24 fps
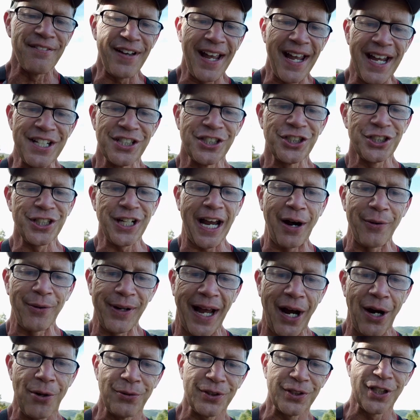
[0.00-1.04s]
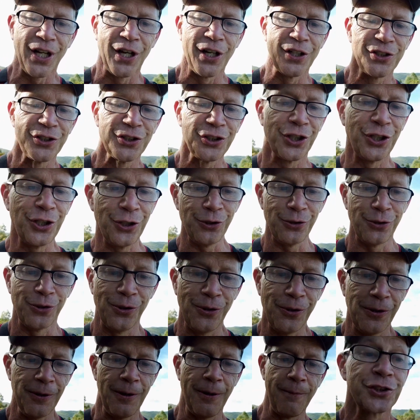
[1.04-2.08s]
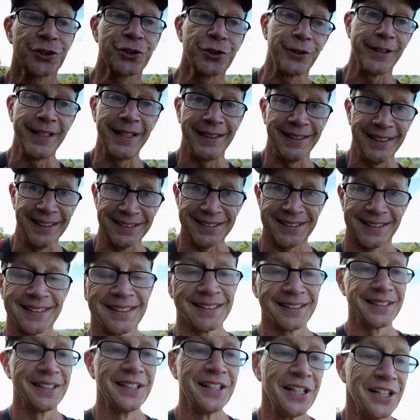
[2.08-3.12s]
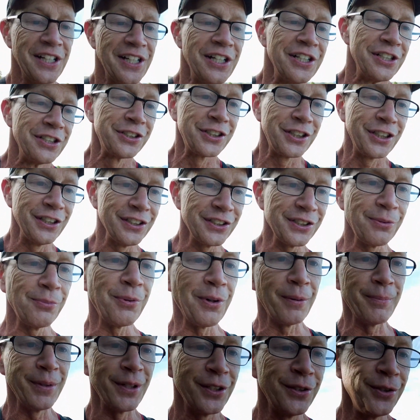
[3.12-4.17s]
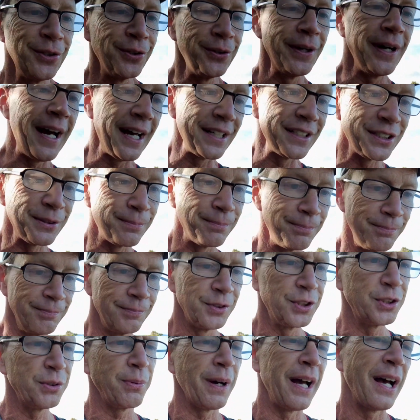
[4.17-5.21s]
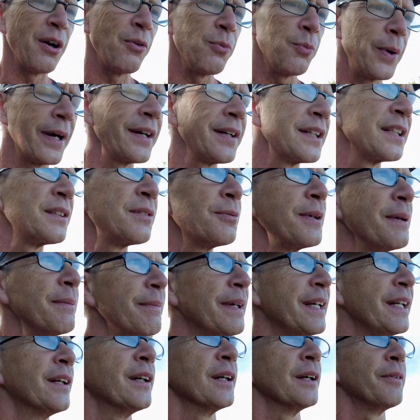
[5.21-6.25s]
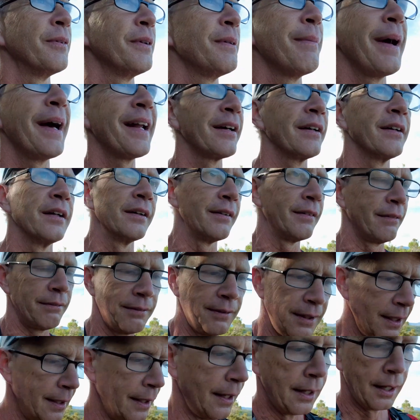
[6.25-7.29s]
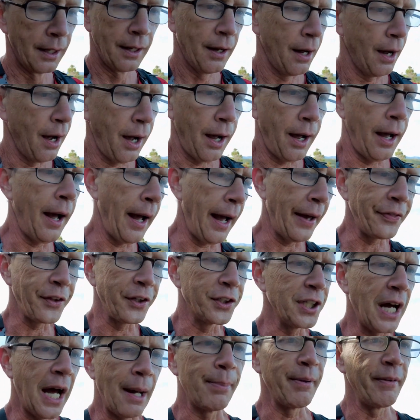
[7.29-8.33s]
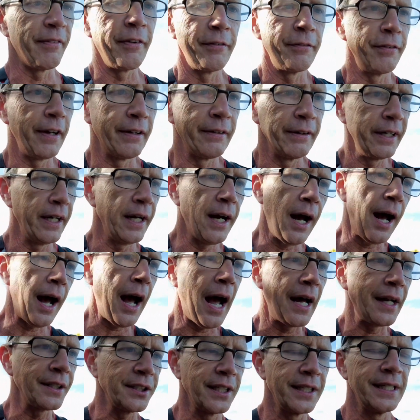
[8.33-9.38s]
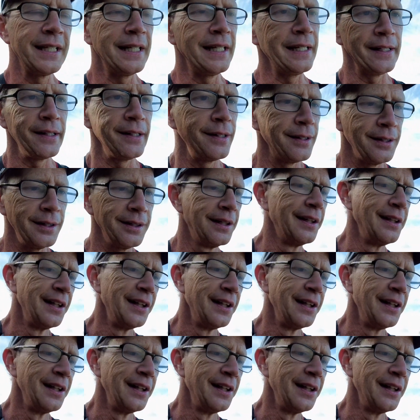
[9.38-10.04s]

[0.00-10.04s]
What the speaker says: a shout out to Treeless. She is a woman who has, well, where did we meet her? We met her at the top of a very hot hill.